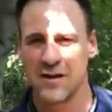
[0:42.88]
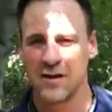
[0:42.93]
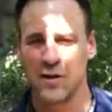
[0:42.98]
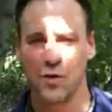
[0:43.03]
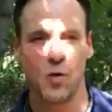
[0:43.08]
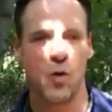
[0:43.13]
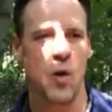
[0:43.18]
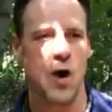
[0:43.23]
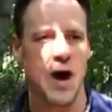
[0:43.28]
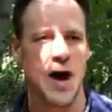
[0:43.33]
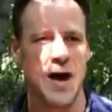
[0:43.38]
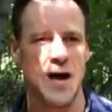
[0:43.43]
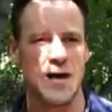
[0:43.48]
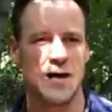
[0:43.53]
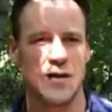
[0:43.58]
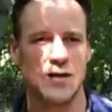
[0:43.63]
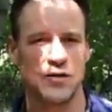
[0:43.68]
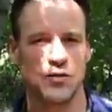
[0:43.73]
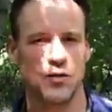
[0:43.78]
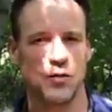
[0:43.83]
and why
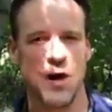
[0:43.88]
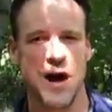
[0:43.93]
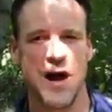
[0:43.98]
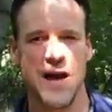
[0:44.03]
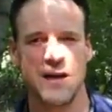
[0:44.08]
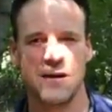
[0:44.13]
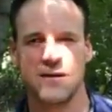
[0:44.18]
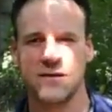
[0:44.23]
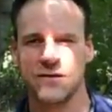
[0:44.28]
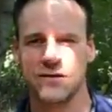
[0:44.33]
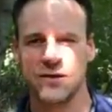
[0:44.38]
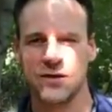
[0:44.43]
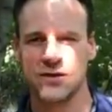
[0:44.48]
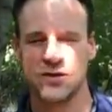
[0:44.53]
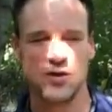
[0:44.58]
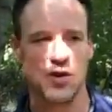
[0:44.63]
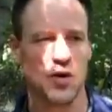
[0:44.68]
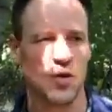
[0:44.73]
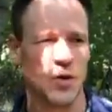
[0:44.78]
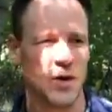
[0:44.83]
he's right.
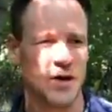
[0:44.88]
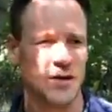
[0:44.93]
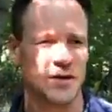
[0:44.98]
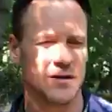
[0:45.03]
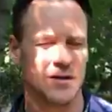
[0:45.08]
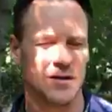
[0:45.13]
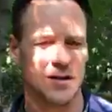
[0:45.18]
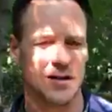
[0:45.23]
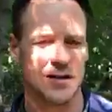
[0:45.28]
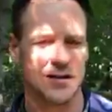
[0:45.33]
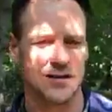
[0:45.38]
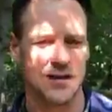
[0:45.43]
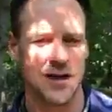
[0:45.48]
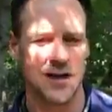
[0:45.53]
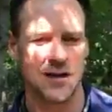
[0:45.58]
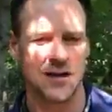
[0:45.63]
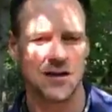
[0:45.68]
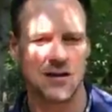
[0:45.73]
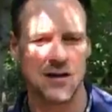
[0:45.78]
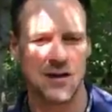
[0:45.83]
There's no way that they're gonna
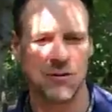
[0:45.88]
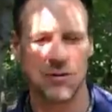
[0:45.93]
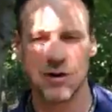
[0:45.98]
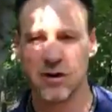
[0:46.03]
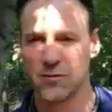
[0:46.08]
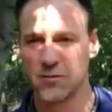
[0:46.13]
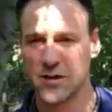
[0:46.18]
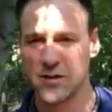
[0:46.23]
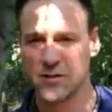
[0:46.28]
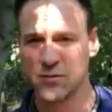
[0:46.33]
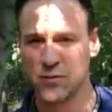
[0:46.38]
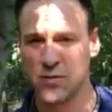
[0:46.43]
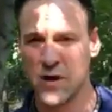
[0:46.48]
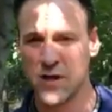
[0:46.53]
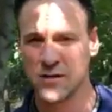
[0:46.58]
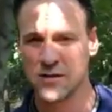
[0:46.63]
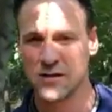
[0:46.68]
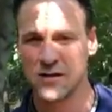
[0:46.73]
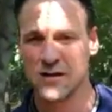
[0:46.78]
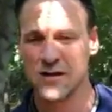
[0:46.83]
take and derail Russell
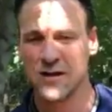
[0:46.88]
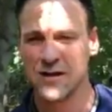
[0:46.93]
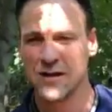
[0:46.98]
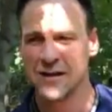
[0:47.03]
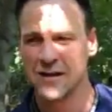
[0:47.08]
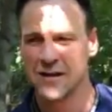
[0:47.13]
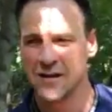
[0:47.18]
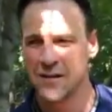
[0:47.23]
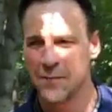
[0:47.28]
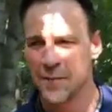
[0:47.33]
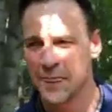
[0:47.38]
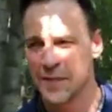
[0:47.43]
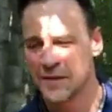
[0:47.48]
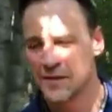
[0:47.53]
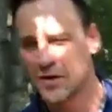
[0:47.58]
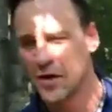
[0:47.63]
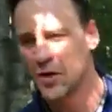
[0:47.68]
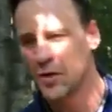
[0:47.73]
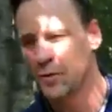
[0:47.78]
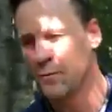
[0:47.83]
Brunson.
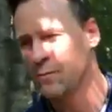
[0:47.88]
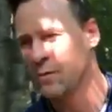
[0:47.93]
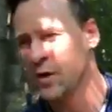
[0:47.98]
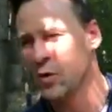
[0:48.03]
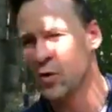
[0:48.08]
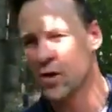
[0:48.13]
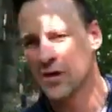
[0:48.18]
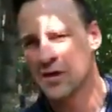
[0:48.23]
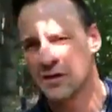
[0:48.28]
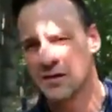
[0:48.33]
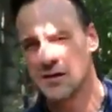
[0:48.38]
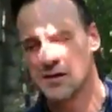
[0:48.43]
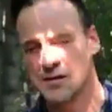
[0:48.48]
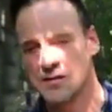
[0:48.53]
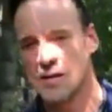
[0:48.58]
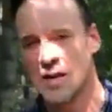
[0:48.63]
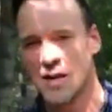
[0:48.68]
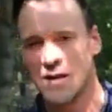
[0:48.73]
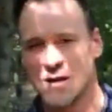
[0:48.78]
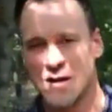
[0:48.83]
So I worked at this
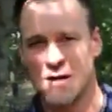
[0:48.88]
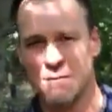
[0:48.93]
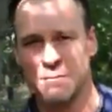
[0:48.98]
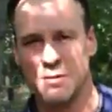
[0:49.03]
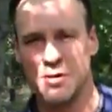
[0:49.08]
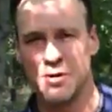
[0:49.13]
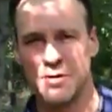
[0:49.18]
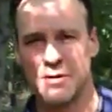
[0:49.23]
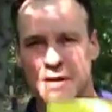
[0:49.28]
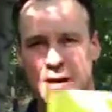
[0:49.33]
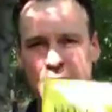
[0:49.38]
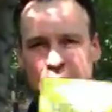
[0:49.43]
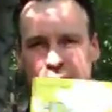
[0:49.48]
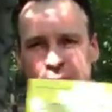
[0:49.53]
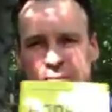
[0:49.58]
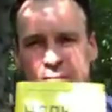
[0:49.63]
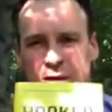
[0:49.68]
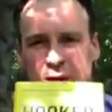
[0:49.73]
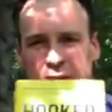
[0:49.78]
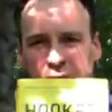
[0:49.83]
tech company, okay?
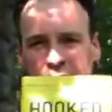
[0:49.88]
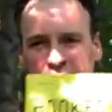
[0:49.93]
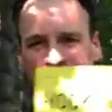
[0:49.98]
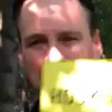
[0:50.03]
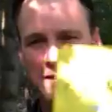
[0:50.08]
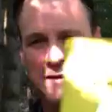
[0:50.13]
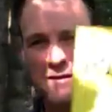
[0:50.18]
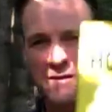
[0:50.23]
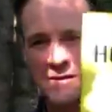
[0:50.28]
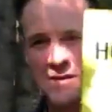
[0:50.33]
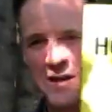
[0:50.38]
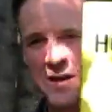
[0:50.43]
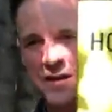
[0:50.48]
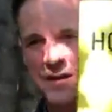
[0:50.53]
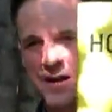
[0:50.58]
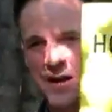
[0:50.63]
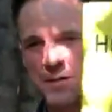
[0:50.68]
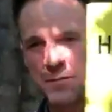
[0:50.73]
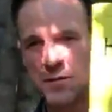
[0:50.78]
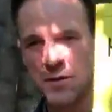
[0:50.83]
And at this
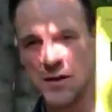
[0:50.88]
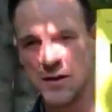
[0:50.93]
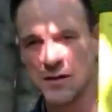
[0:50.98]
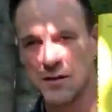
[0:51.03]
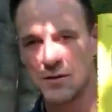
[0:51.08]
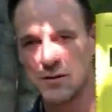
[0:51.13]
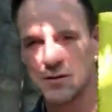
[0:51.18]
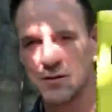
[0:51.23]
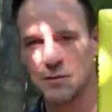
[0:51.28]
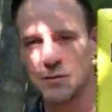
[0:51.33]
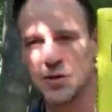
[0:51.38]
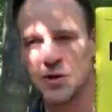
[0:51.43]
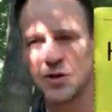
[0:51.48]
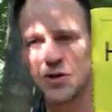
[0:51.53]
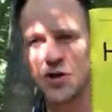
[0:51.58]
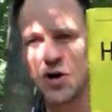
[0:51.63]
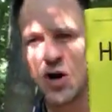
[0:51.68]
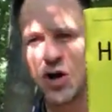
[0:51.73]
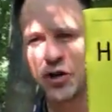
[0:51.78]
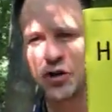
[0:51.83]
tech company, there was a
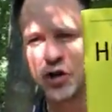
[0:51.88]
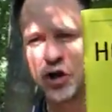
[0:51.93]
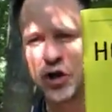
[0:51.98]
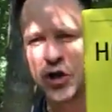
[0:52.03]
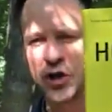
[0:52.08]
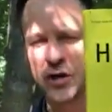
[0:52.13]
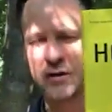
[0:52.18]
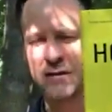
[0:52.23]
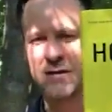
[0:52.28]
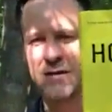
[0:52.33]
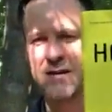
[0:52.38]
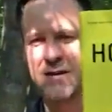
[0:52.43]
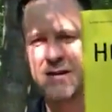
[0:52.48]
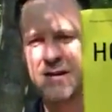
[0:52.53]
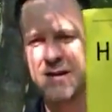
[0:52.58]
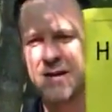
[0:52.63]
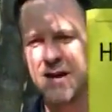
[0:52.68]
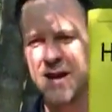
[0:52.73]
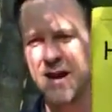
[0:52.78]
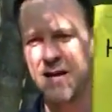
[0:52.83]
book called Hooked,
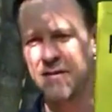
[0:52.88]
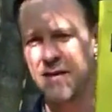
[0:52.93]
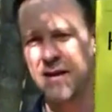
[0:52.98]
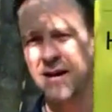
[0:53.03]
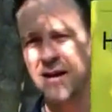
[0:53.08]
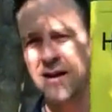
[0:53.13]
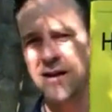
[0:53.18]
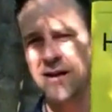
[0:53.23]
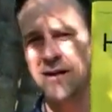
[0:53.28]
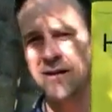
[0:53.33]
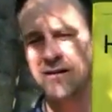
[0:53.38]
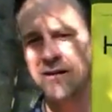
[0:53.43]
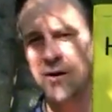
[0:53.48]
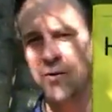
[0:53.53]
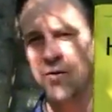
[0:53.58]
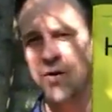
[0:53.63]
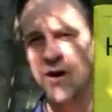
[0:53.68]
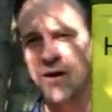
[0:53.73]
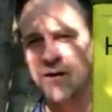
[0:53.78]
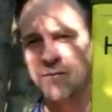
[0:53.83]
and they
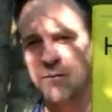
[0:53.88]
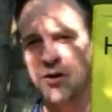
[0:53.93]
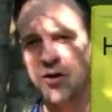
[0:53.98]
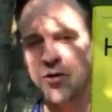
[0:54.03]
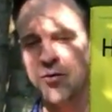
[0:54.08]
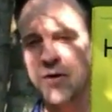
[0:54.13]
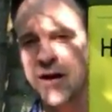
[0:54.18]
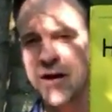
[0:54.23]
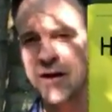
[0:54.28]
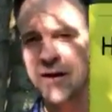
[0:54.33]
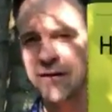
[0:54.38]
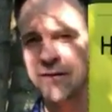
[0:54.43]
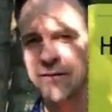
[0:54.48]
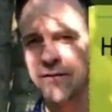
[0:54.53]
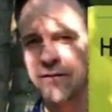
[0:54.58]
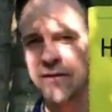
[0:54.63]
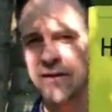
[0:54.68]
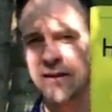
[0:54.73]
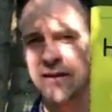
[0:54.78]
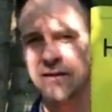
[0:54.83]
wanted me to read it,
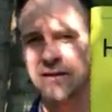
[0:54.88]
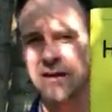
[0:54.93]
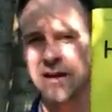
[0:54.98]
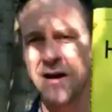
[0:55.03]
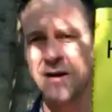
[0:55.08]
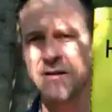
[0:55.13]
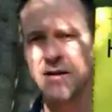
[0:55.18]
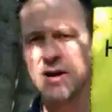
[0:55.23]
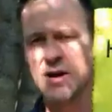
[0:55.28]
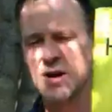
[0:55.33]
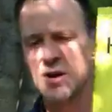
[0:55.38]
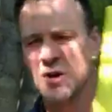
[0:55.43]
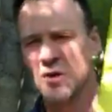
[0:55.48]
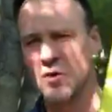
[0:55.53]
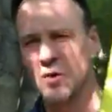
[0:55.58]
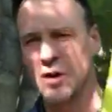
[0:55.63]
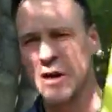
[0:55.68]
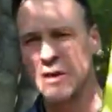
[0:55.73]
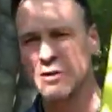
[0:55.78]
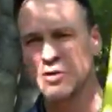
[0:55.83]
okay?
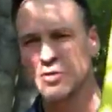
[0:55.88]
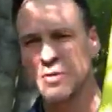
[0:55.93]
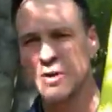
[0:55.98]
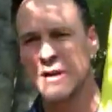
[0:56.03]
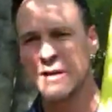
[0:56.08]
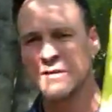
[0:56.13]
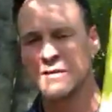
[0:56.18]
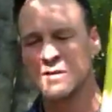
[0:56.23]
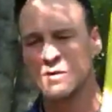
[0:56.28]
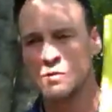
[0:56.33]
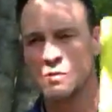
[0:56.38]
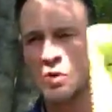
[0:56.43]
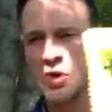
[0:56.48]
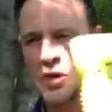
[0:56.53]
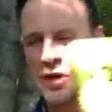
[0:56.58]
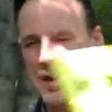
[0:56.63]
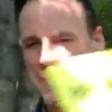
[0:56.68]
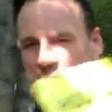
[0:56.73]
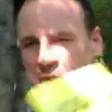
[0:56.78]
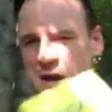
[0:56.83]
When I was reading this
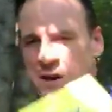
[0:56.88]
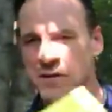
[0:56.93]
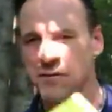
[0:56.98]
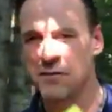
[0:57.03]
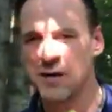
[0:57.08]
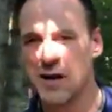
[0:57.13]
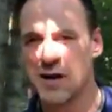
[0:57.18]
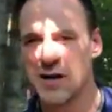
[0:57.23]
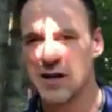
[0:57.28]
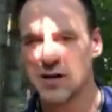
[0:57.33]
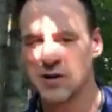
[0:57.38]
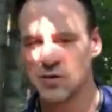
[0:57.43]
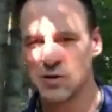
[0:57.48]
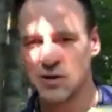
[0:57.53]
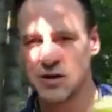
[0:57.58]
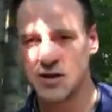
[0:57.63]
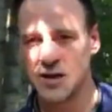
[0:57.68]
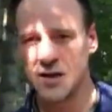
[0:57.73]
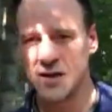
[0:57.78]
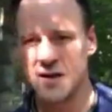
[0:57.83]
book, I found it very
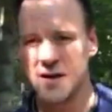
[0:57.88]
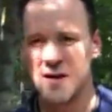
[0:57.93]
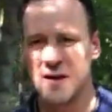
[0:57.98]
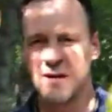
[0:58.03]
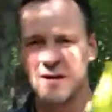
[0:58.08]
interesting.